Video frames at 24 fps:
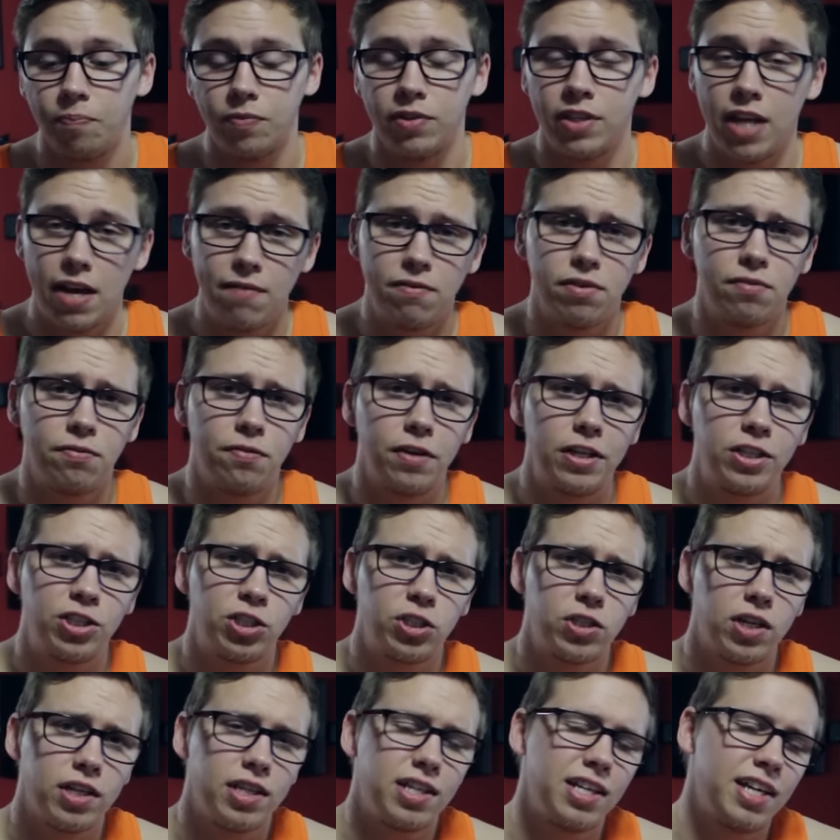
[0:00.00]
David
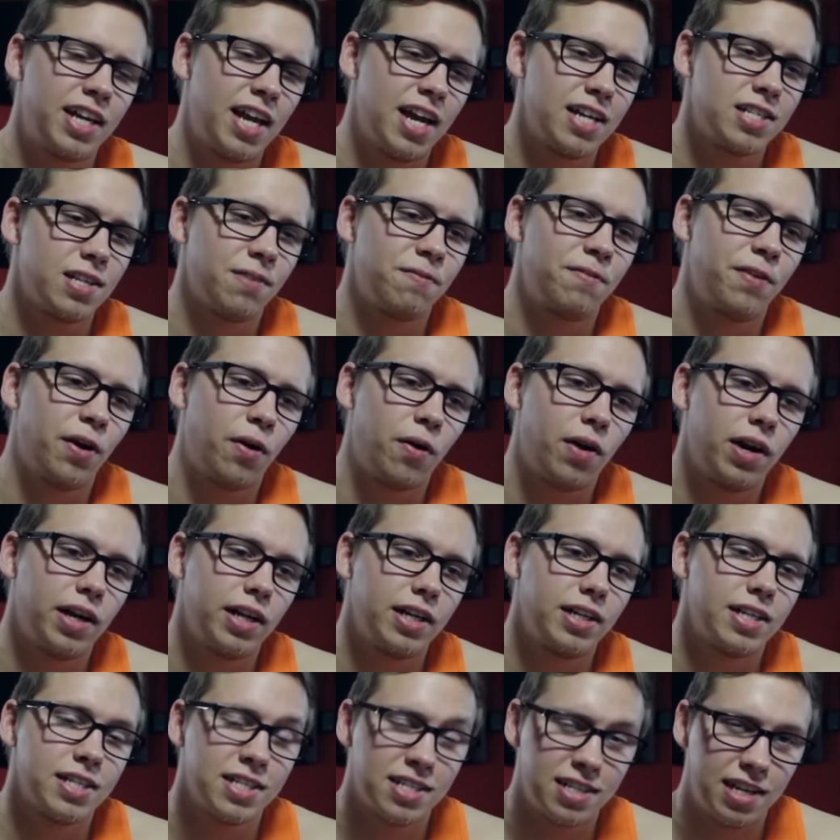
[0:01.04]
Fincher, I think, has a
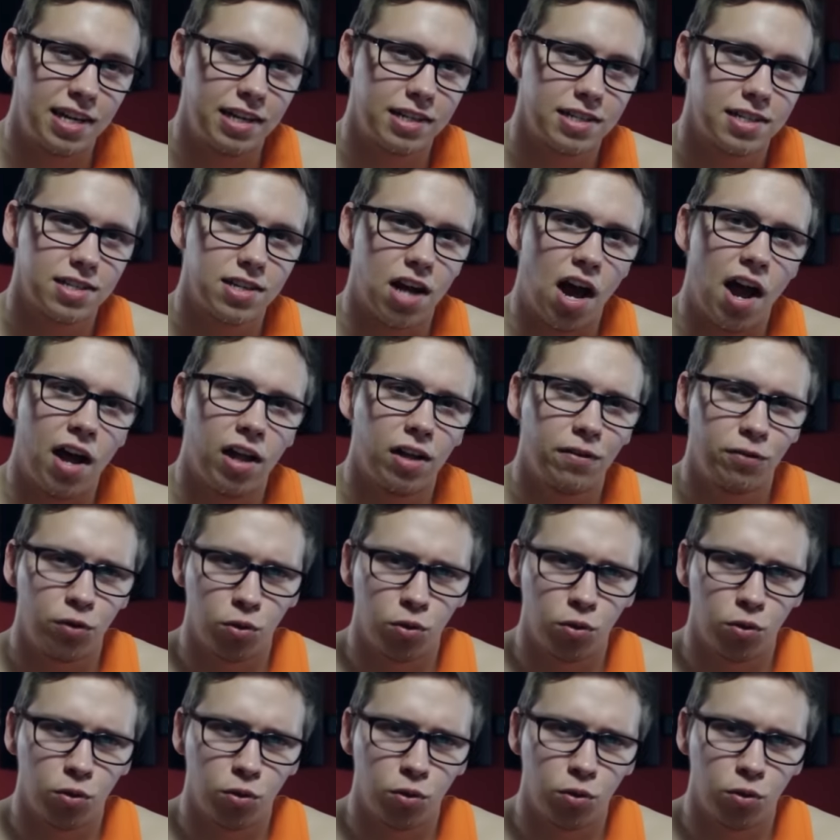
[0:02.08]
very distinct style.